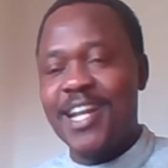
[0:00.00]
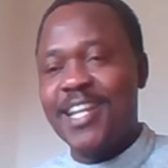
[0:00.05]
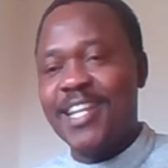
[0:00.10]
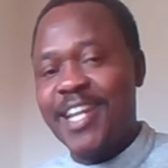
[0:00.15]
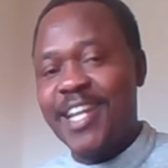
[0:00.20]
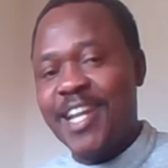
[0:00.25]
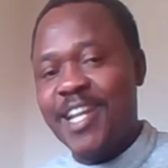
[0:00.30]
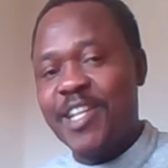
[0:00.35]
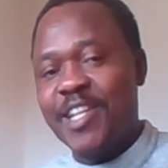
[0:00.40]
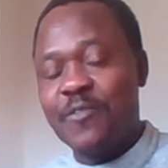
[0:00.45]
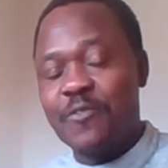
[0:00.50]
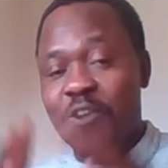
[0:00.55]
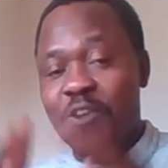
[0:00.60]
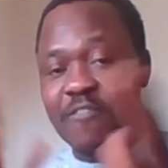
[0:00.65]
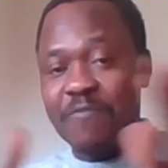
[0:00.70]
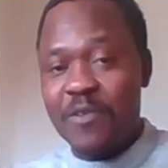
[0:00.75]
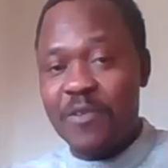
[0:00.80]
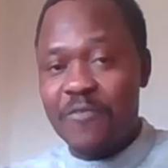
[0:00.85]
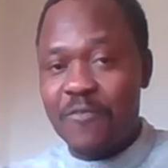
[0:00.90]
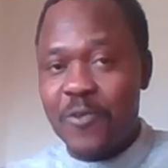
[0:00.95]
And then,
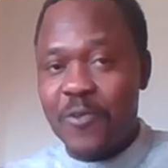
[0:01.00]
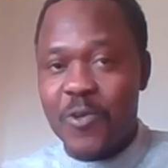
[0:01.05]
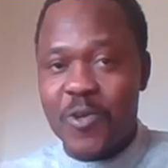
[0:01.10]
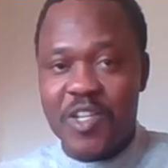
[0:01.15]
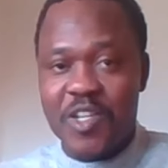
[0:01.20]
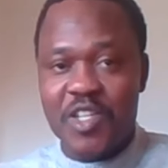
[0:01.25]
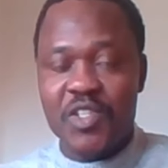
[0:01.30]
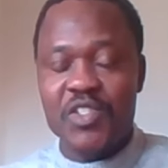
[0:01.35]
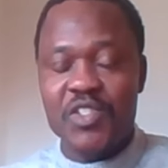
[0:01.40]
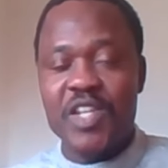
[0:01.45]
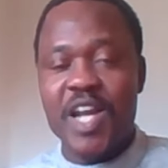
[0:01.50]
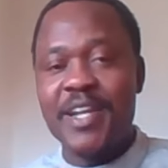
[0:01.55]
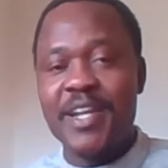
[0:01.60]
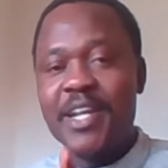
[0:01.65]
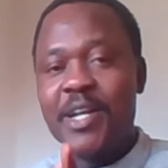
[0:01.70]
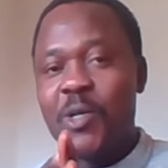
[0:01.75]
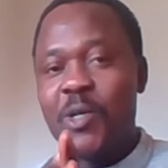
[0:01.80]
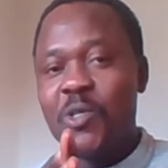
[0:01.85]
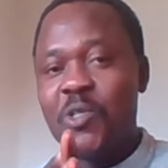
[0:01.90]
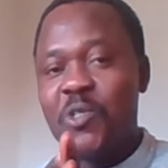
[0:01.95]
if you have been following this
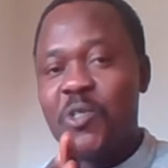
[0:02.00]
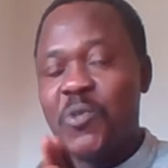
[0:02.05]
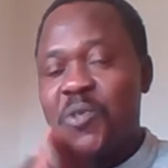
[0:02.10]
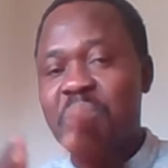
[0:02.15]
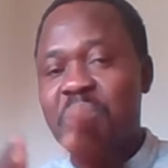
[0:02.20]
channel,